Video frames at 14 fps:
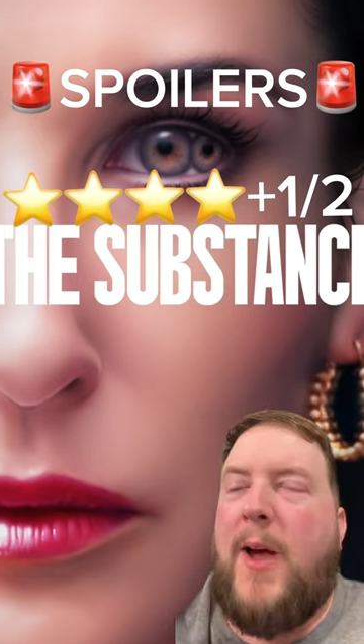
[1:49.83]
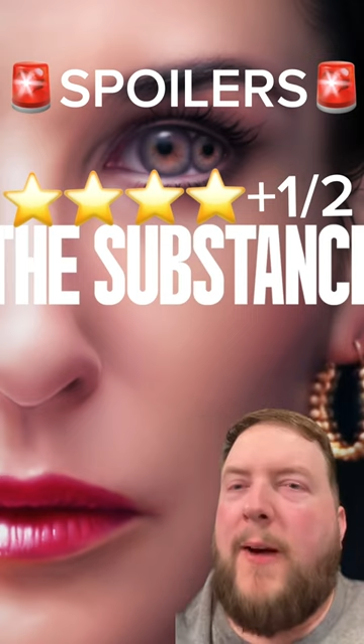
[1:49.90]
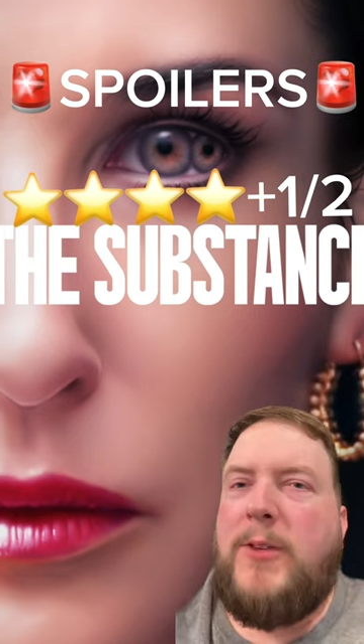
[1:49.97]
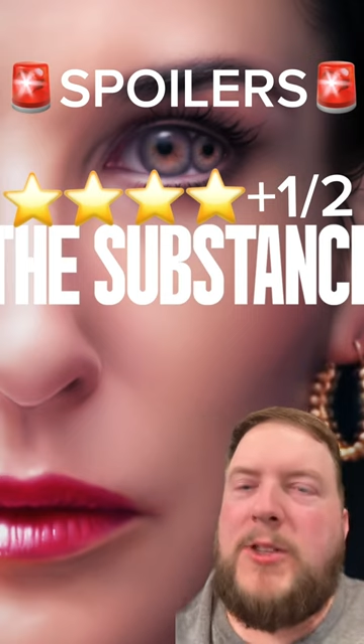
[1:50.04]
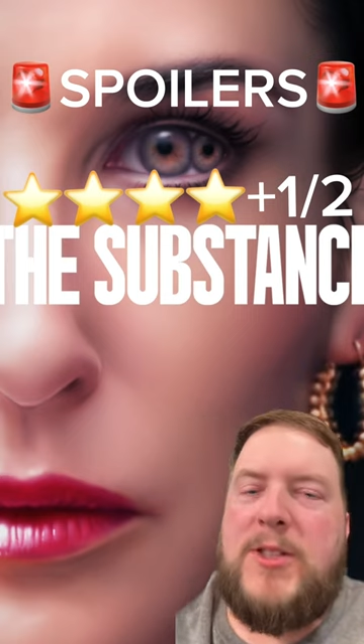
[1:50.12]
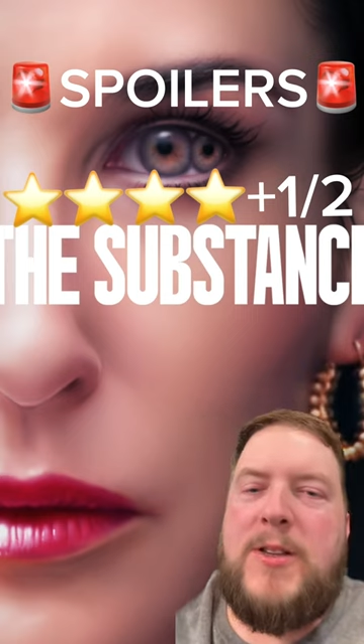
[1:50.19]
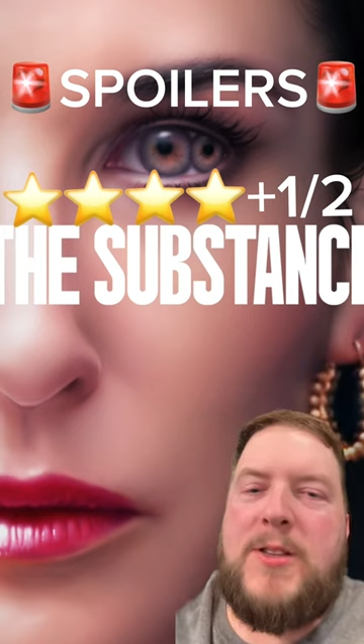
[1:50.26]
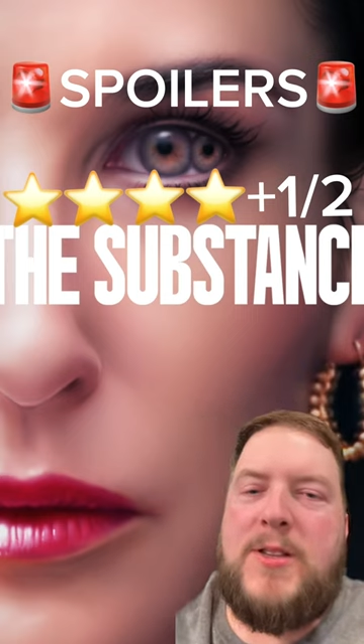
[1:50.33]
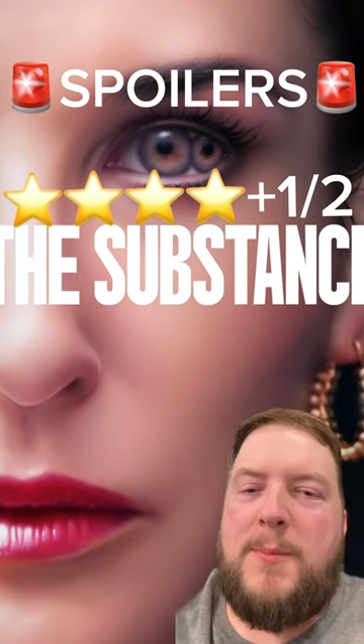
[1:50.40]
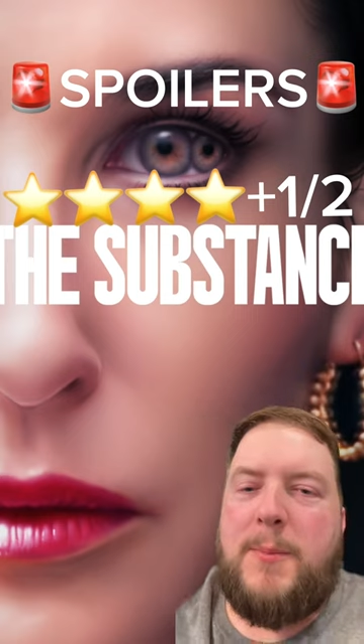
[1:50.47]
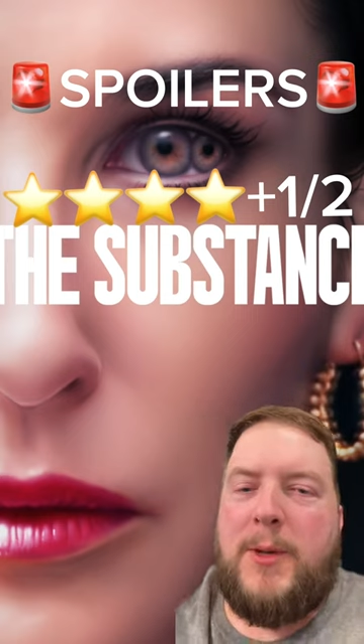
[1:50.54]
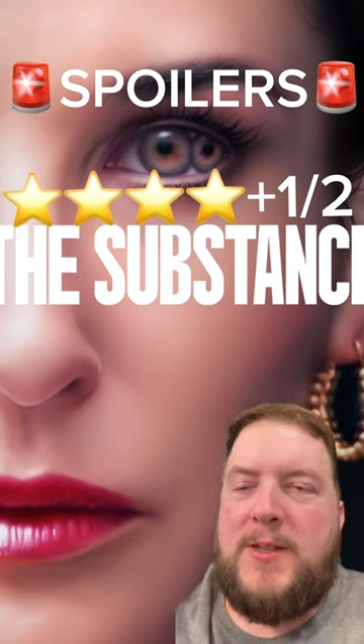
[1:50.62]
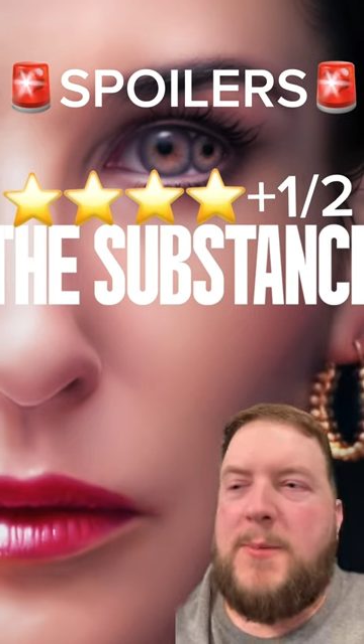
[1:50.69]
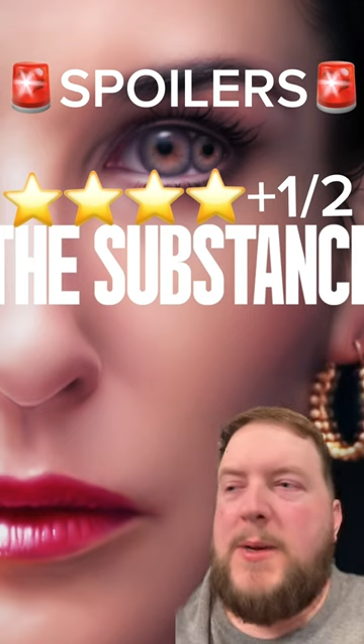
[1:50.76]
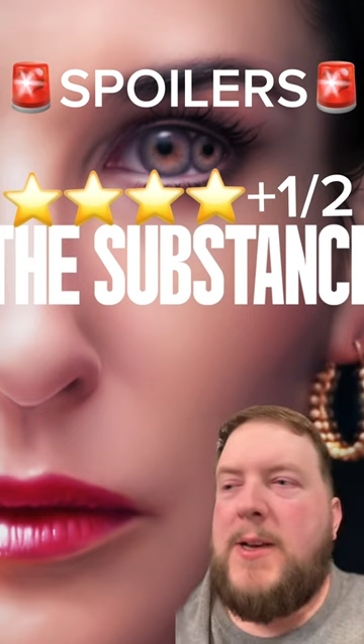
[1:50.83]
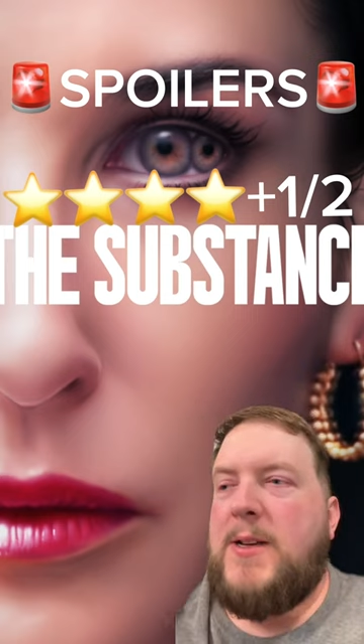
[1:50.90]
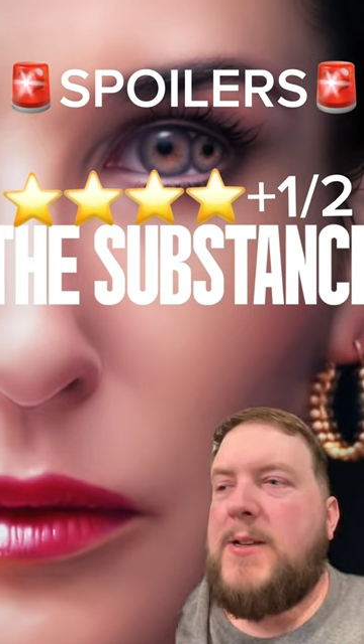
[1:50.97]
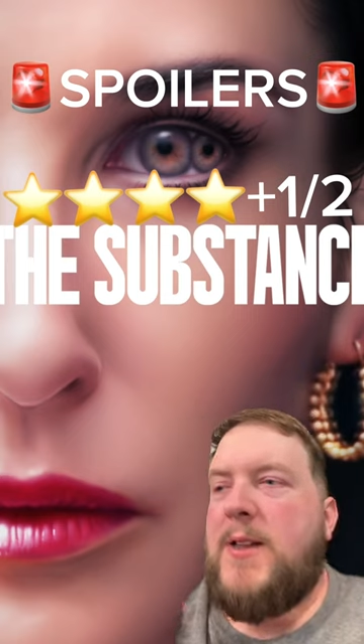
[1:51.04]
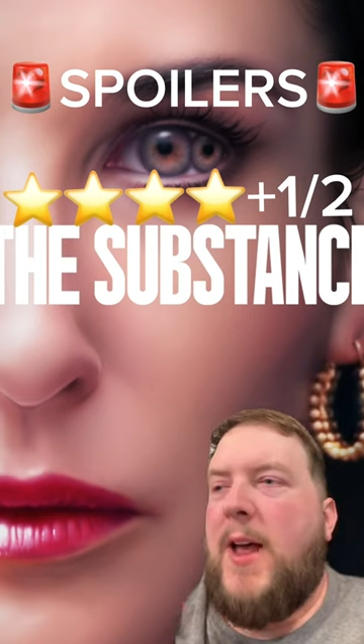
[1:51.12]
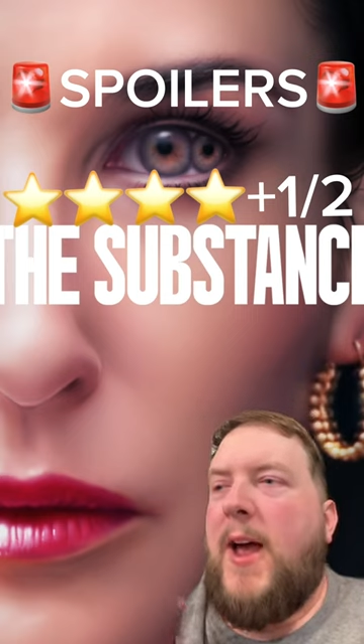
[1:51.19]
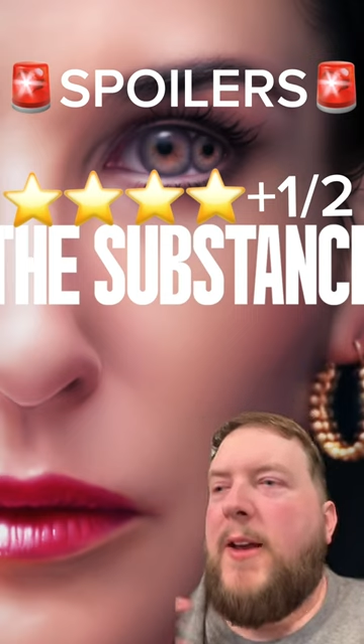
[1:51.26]
Obviously, the symbolism
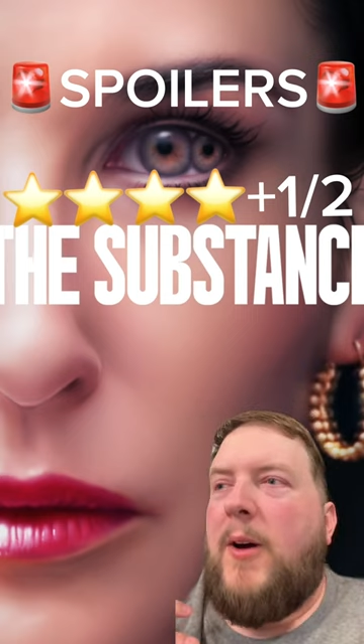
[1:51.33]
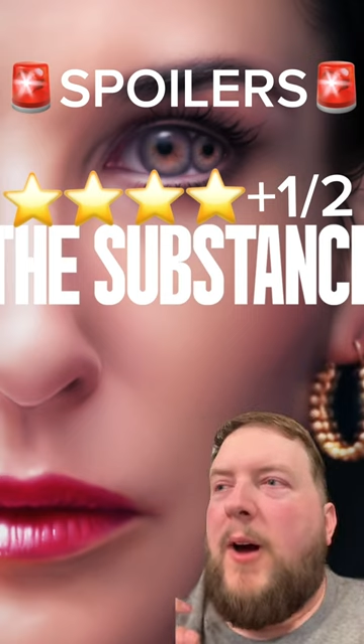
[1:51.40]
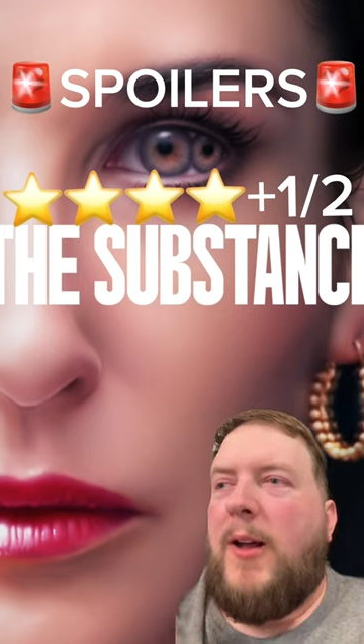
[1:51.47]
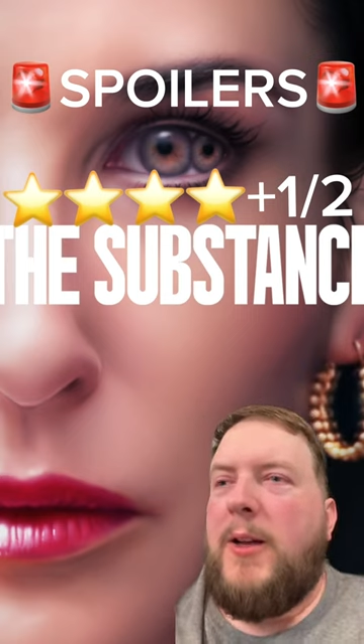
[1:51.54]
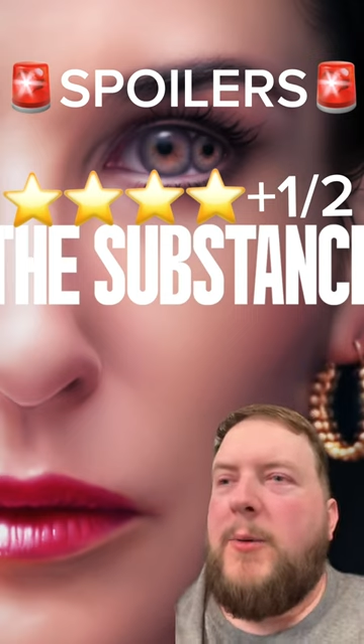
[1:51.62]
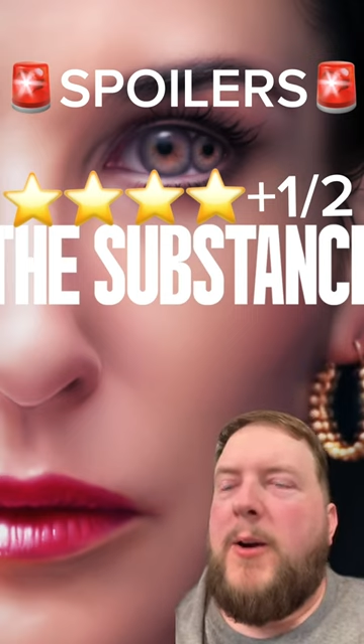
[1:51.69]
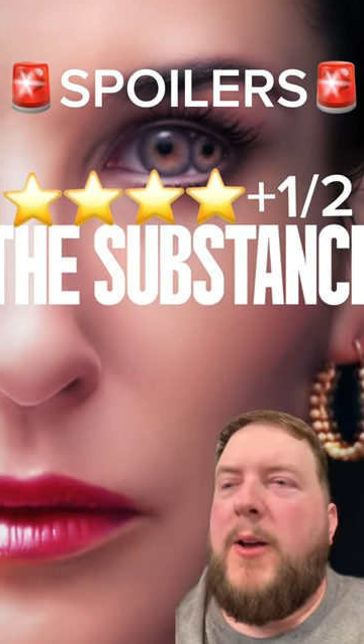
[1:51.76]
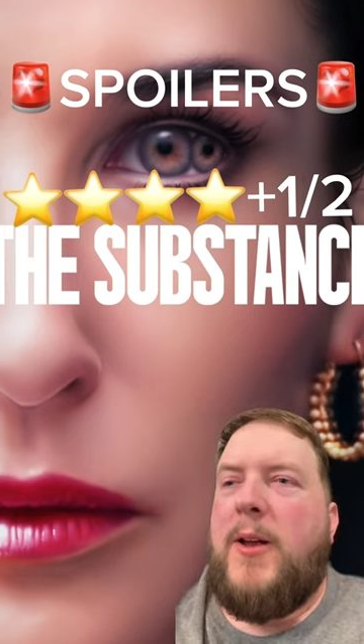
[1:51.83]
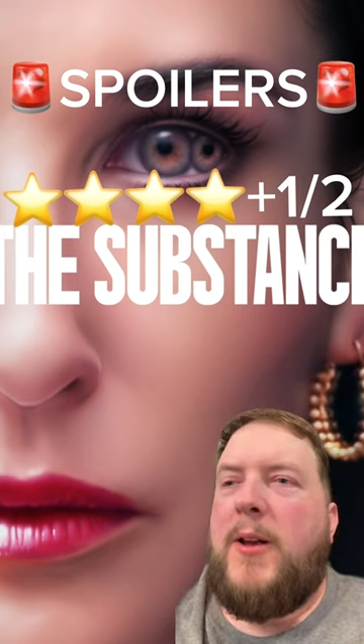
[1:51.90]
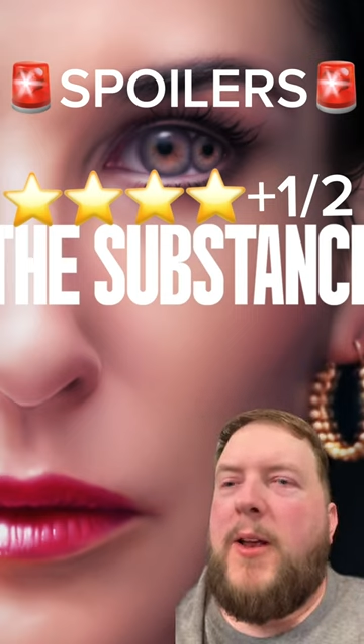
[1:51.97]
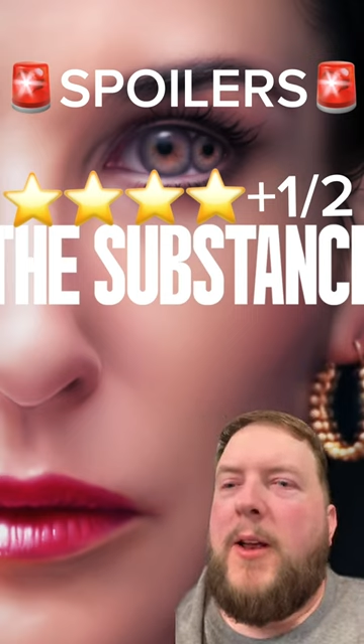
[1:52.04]
is that Hollywood